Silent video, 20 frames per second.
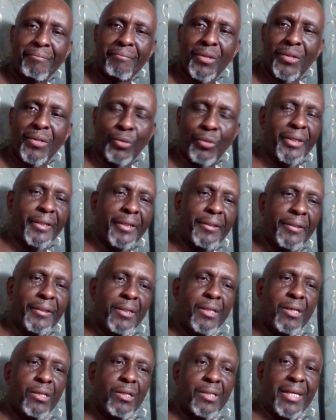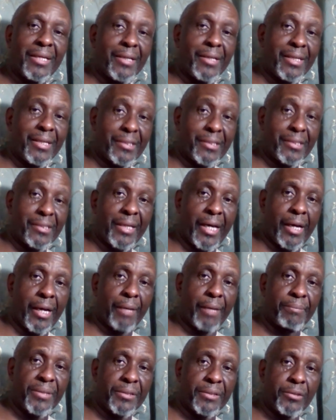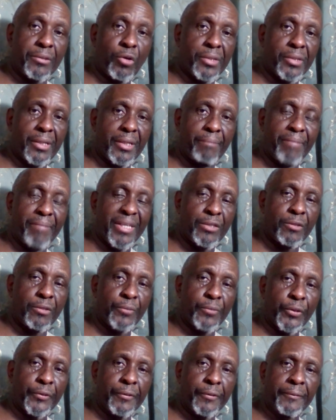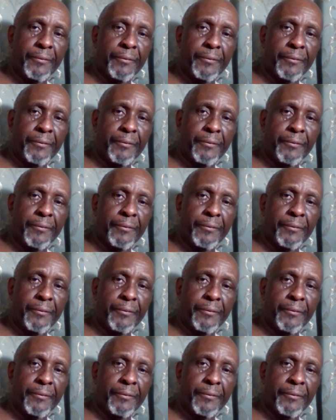Okay, it's clear a bit on the mental model.